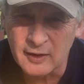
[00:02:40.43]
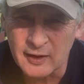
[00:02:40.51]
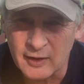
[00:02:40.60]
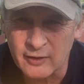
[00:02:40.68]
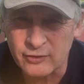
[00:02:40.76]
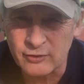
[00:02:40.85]

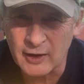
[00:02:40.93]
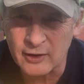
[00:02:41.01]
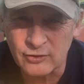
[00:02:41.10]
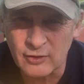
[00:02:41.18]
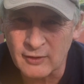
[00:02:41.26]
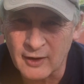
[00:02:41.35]
It'll
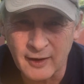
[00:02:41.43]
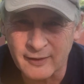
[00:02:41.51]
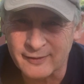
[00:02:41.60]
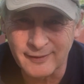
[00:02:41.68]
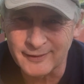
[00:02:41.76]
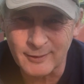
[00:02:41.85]
scratch your
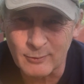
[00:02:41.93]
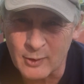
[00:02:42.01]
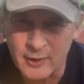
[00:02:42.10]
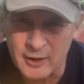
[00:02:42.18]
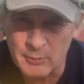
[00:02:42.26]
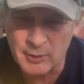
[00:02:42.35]
rocks and you won't
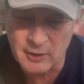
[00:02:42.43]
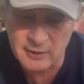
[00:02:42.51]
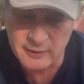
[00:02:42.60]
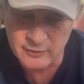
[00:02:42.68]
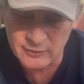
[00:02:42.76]
get a polish.